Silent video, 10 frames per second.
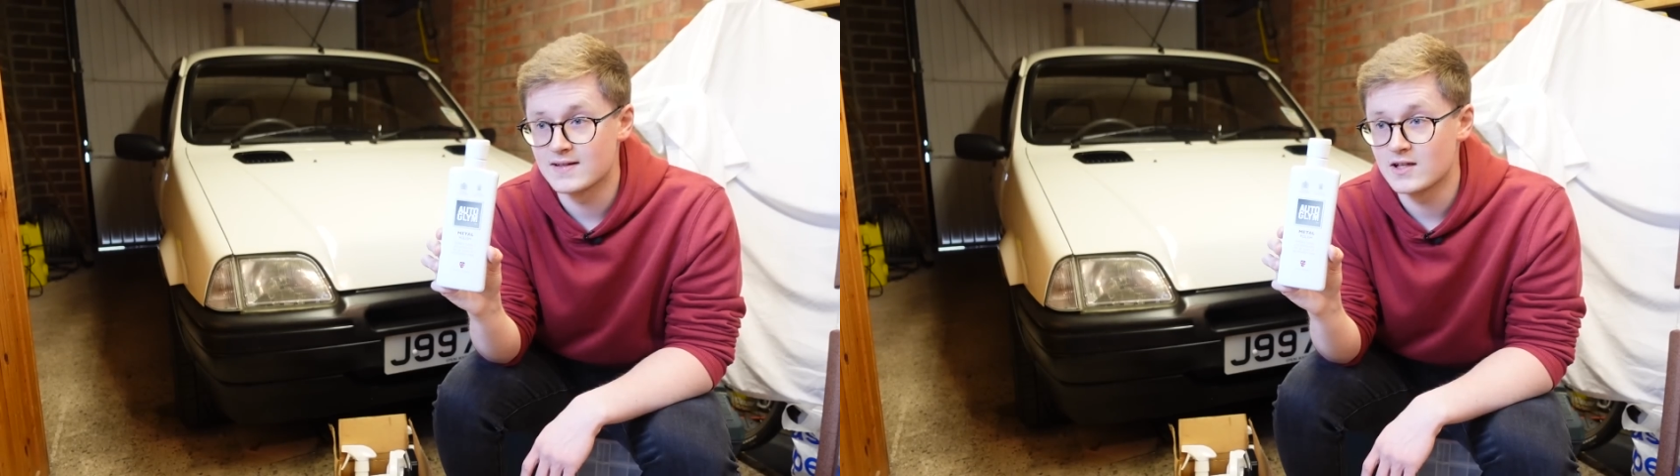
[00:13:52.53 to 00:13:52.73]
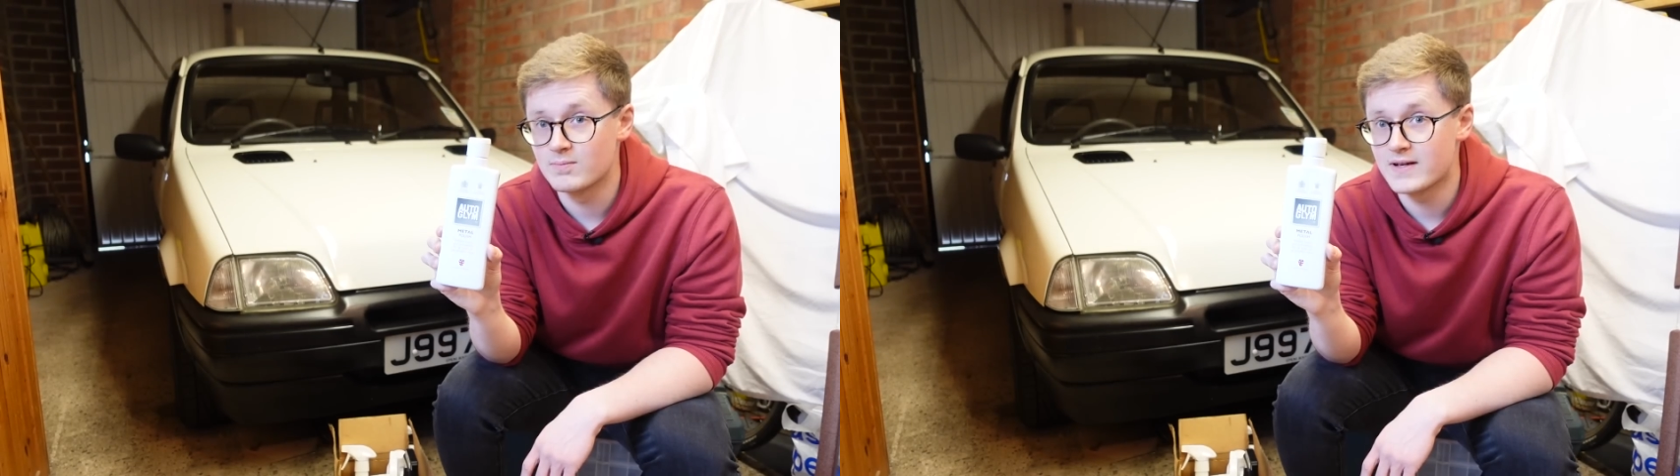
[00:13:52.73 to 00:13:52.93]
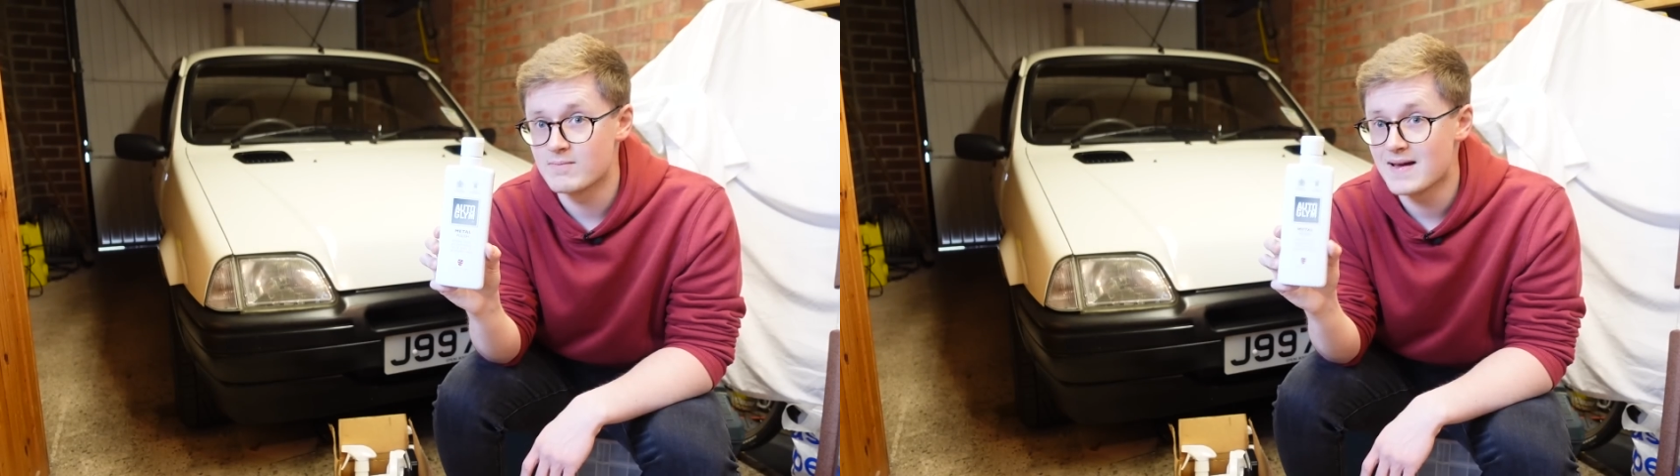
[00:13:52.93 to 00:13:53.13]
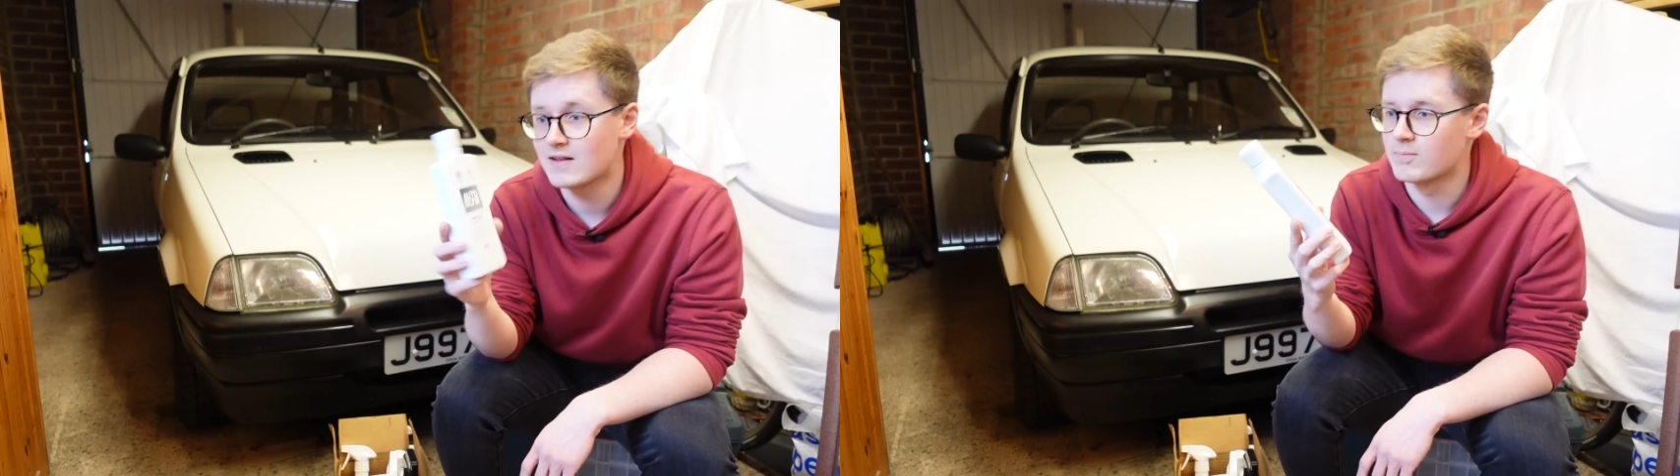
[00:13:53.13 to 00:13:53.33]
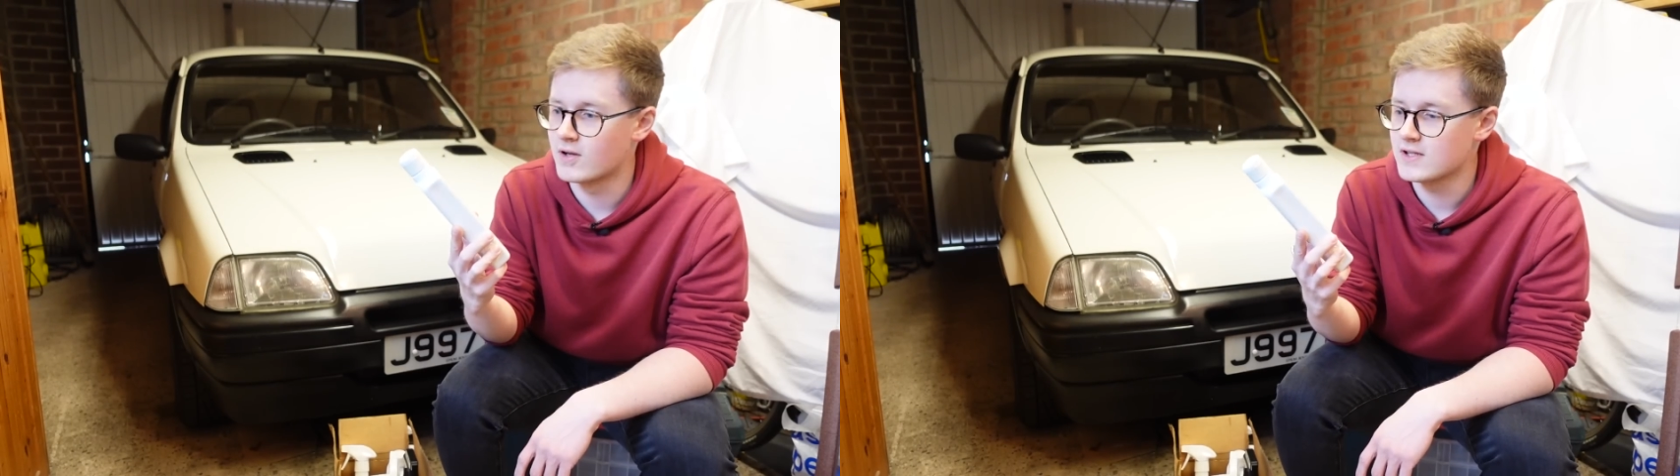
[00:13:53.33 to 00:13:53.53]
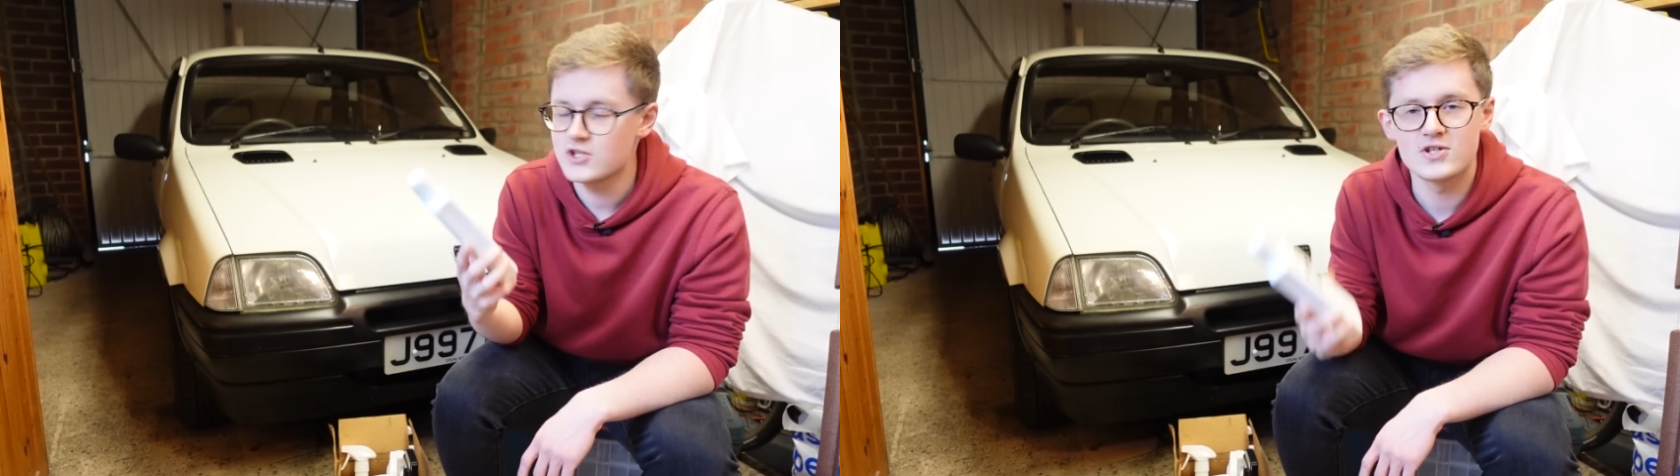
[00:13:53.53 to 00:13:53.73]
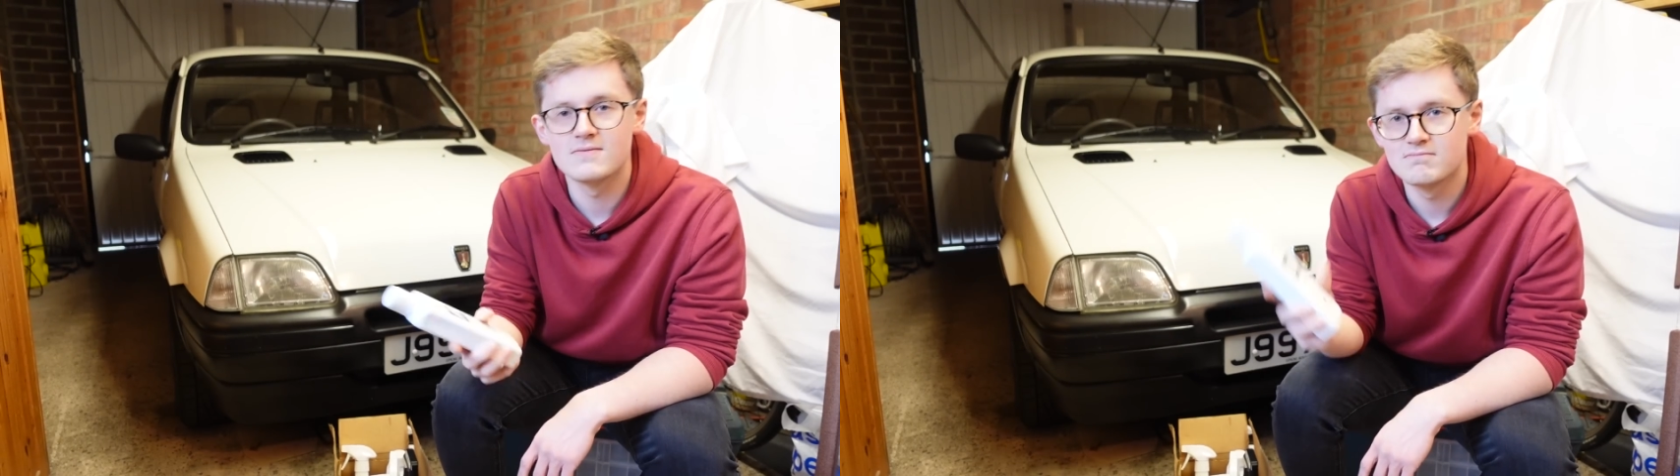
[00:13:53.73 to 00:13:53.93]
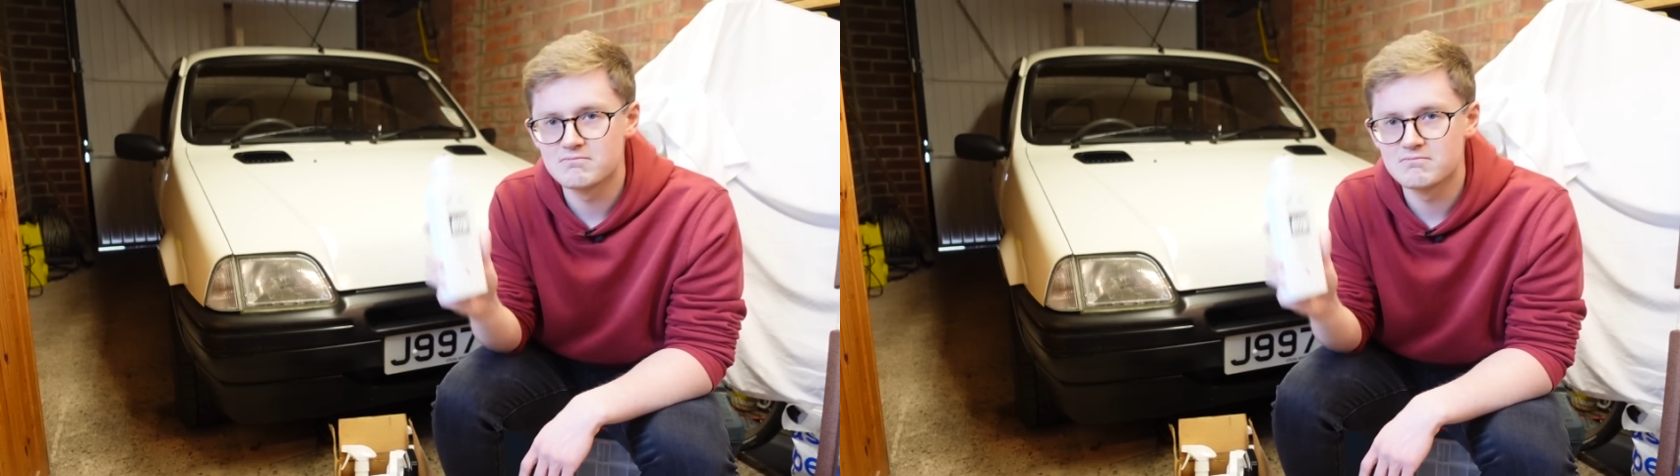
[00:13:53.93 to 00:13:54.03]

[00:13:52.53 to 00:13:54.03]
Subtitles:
a little bit of metal polish,